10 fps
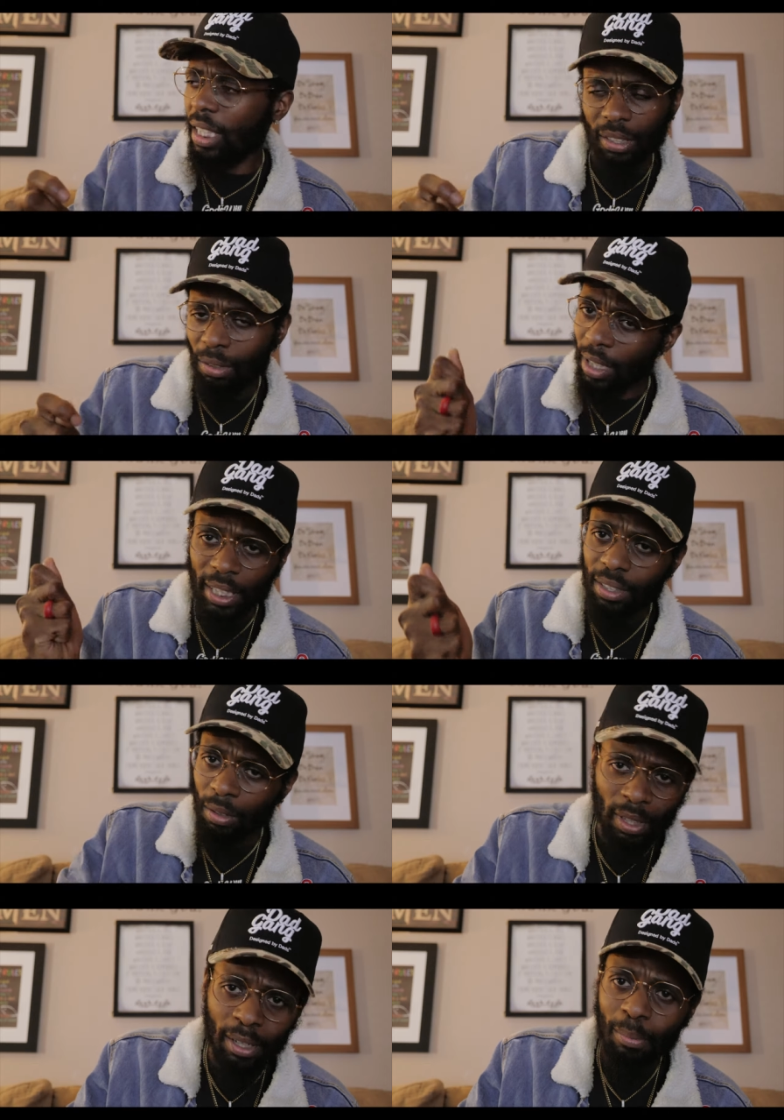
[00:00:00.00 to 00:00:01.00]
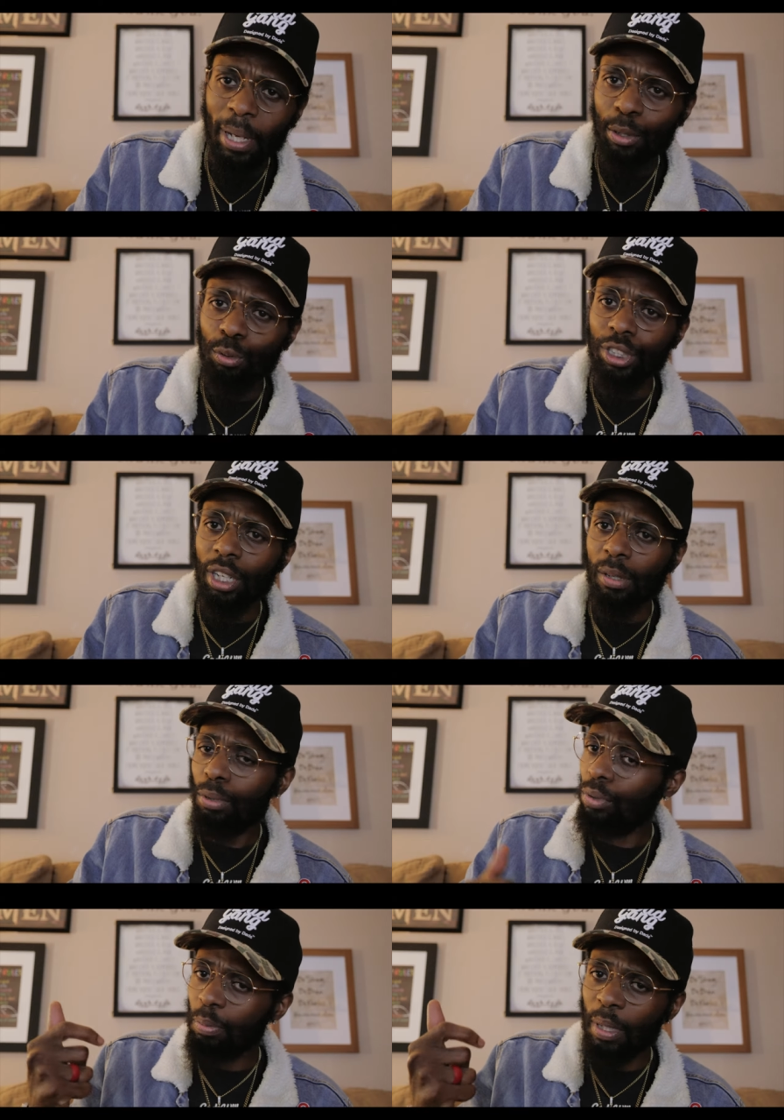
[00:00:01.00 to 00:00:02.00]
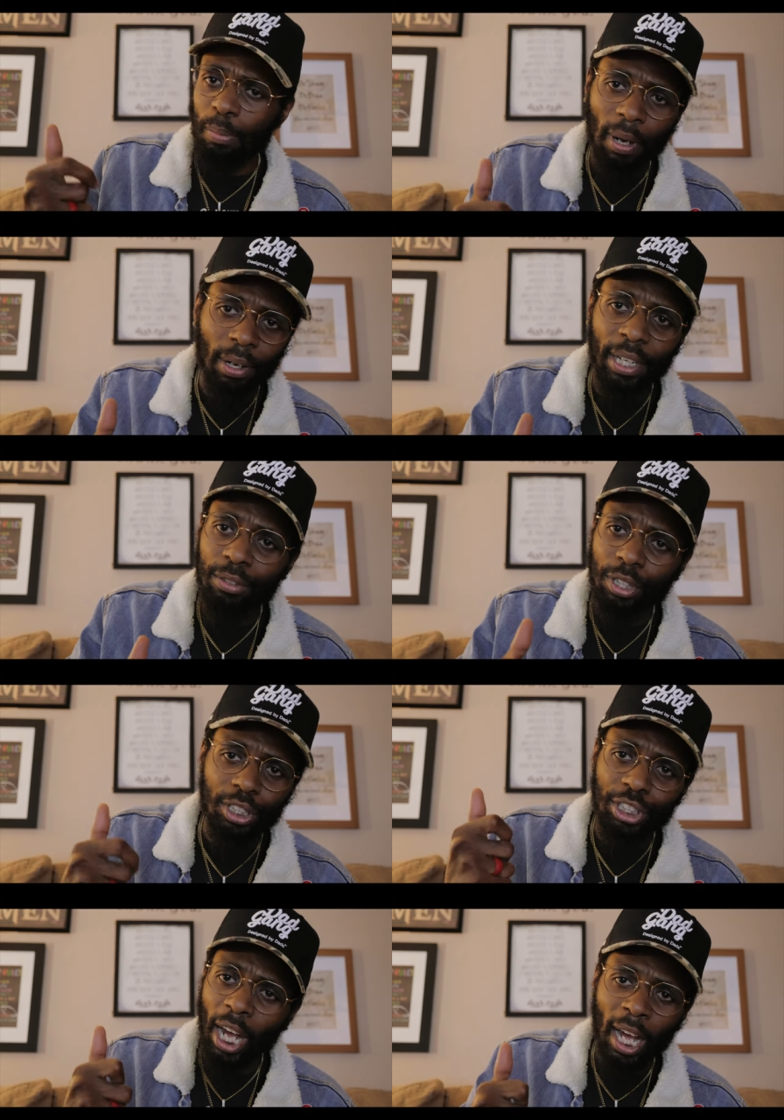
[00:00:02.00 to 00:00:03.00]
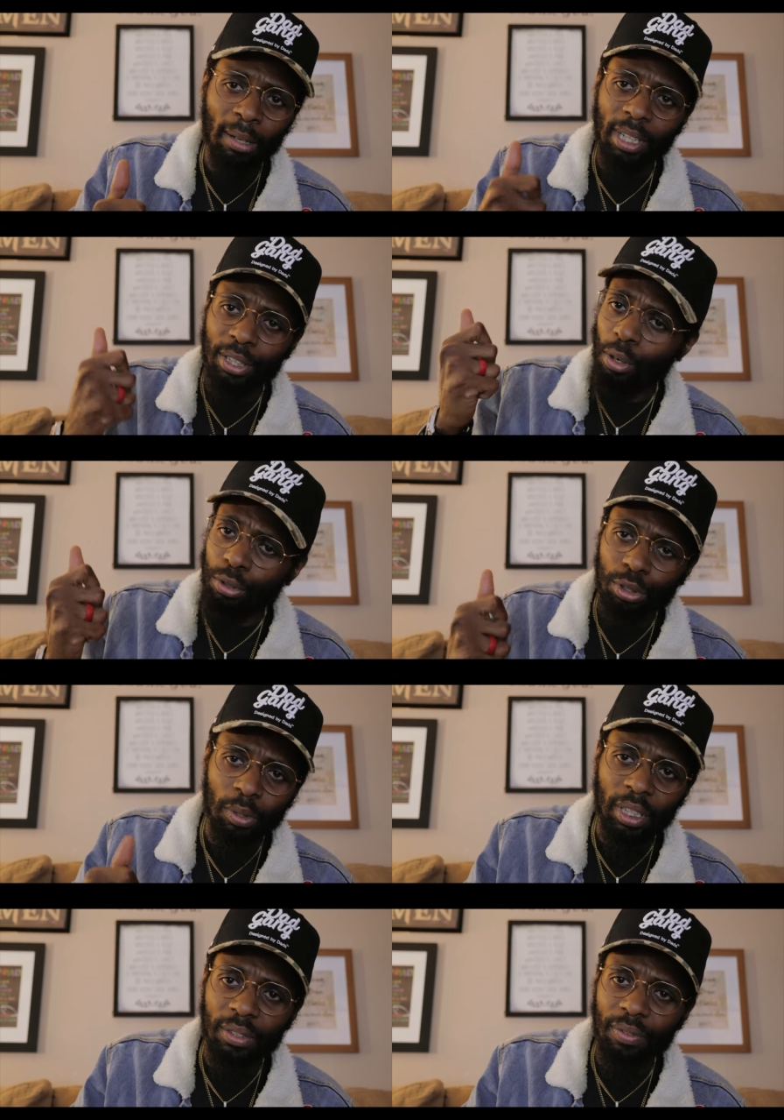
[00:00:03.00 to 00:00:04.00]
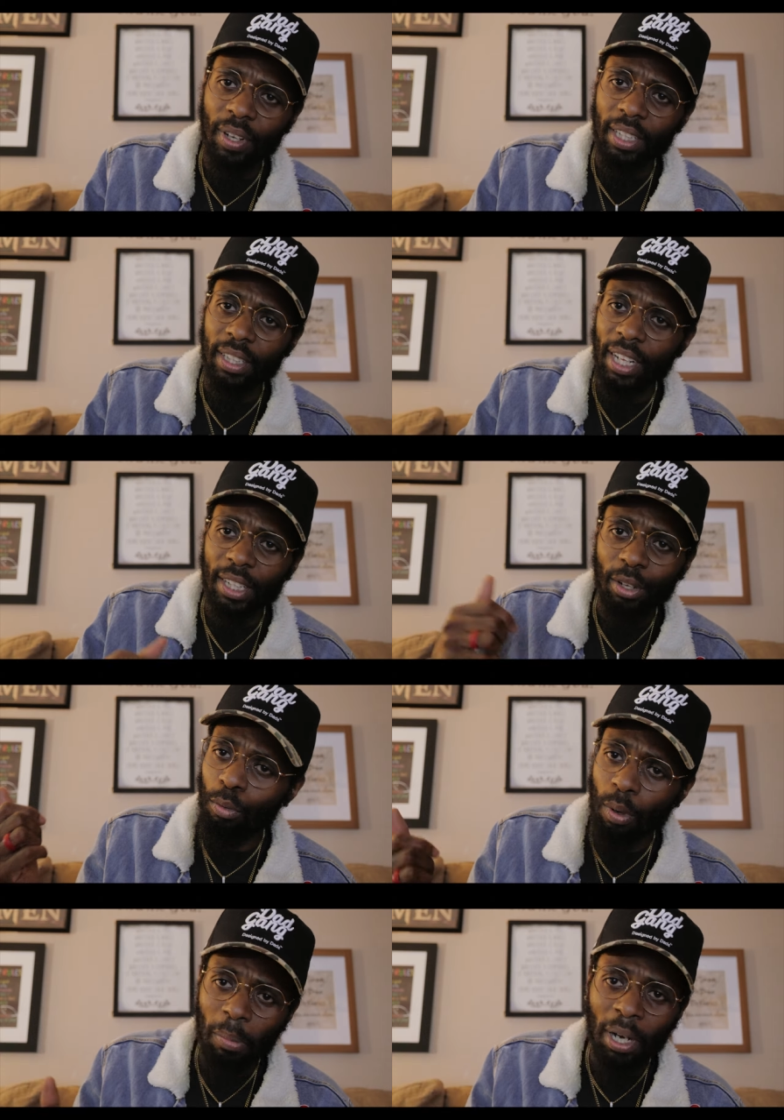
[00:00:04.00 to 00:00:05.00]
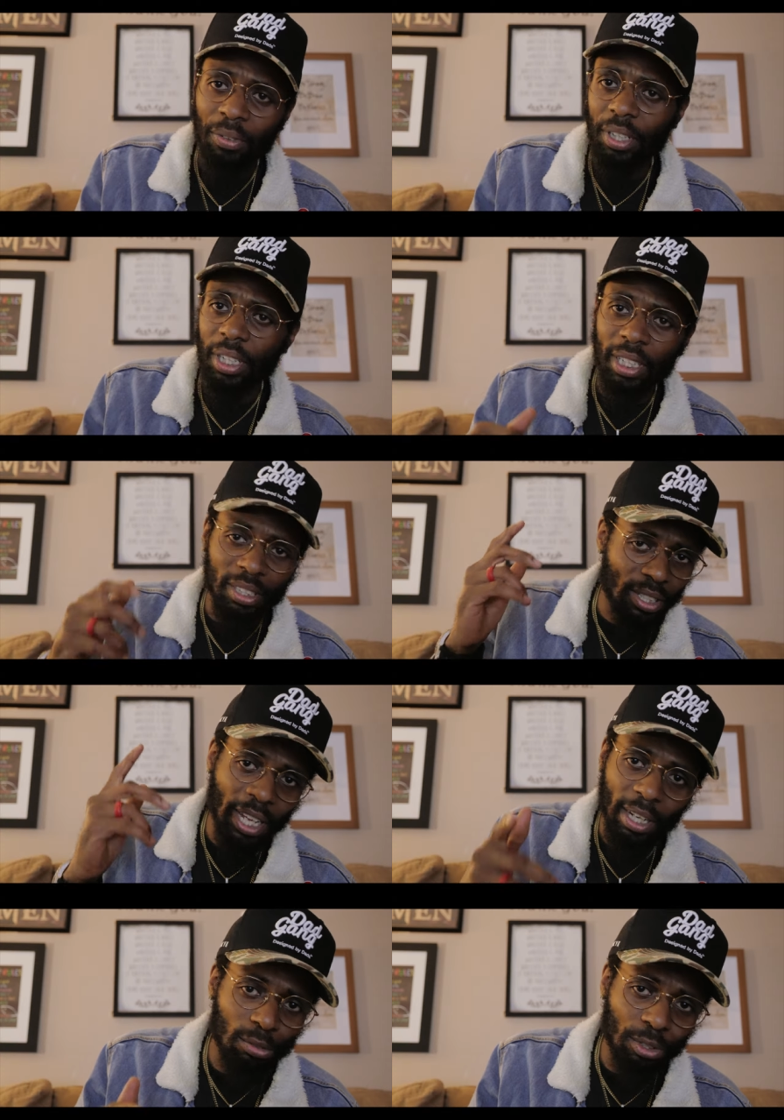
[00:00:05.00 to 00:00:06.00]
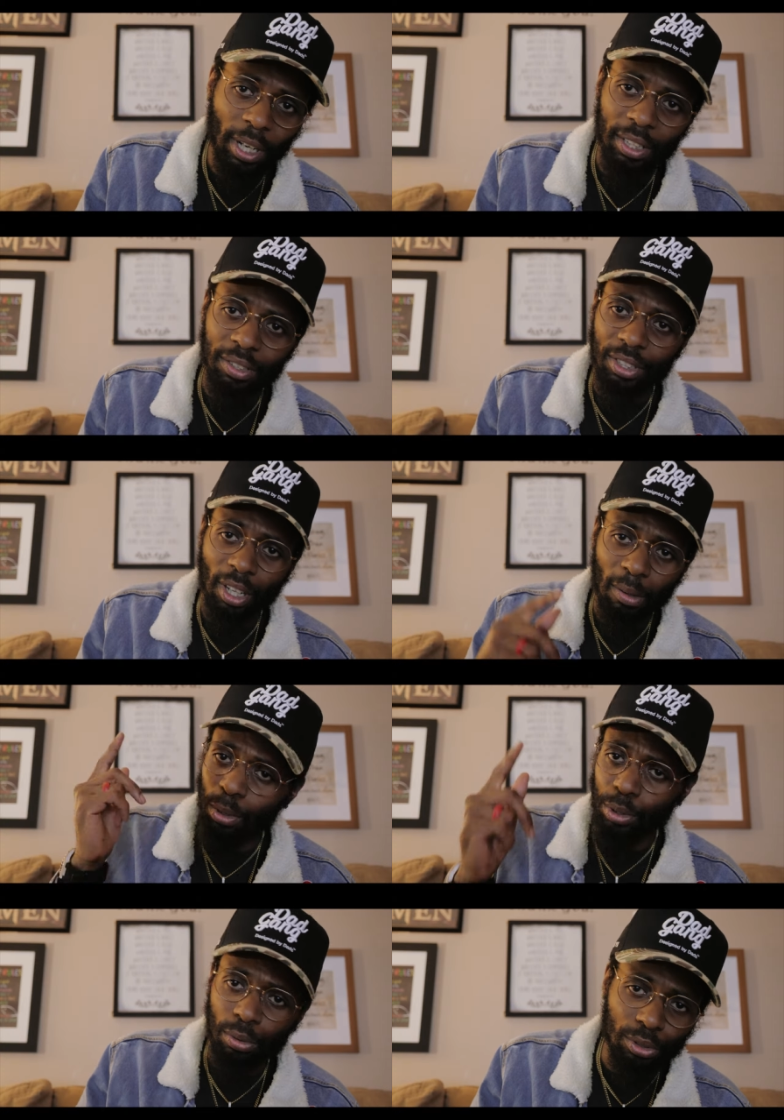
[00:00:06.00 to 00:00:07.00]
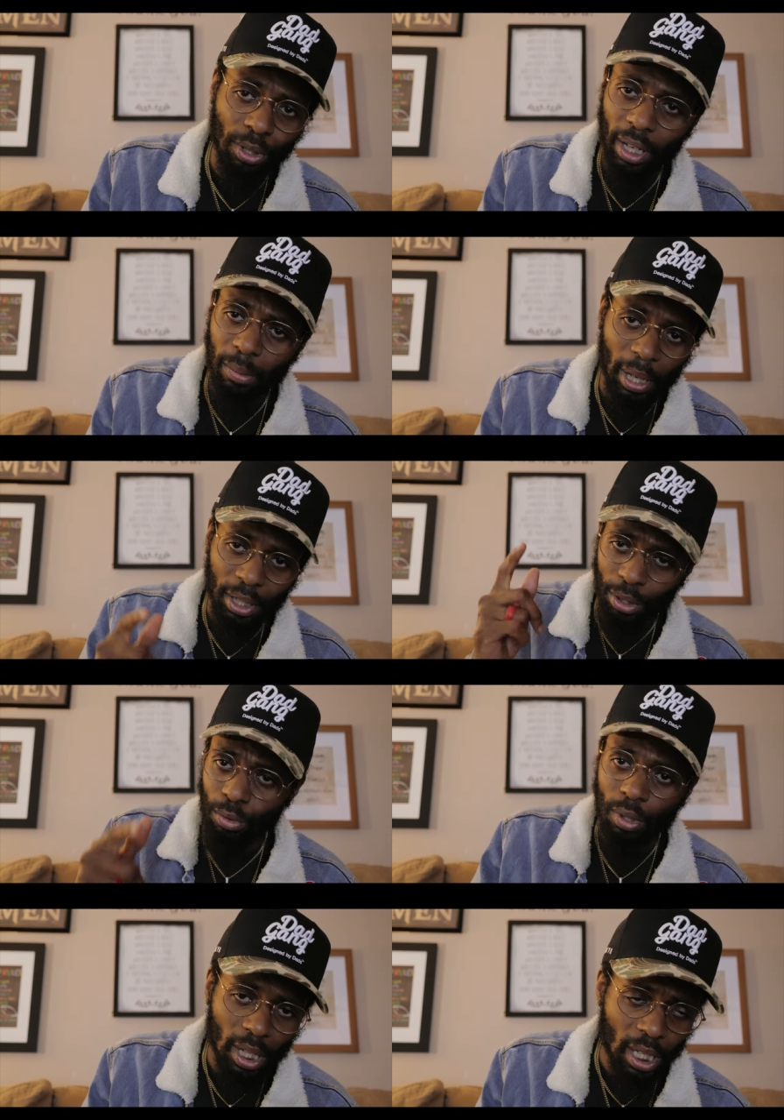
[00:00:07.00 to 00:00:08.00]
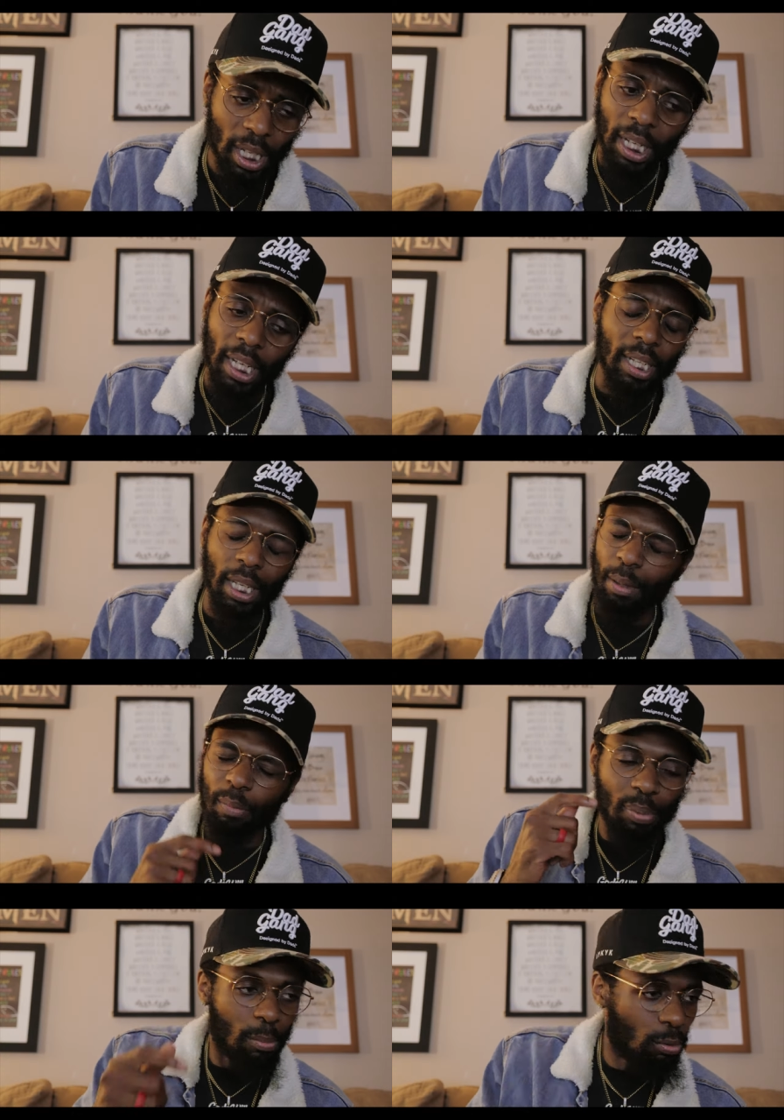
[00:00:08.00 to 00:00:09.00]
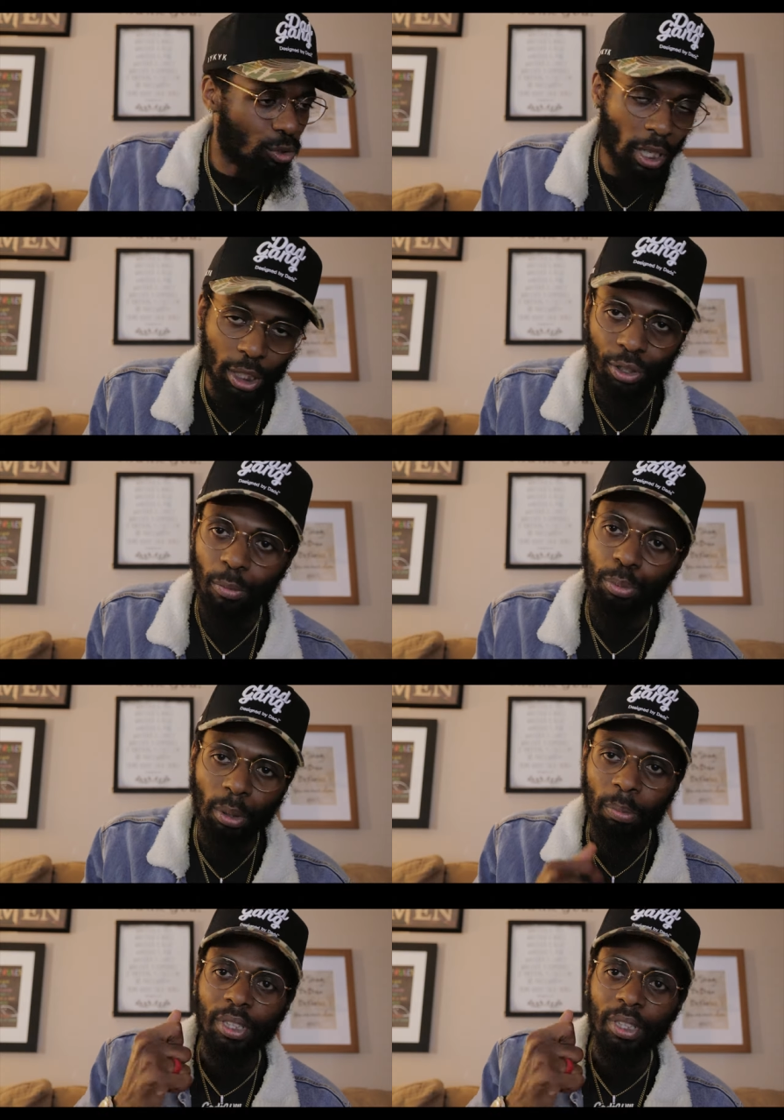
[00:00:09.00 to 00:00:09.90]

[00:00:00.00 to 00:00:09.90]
don't let them make you stumble. With people out here in your jobs that know you in this faith, and they know what month it is, and they gonna try to stumble you and try to make you, and people try to trip you up.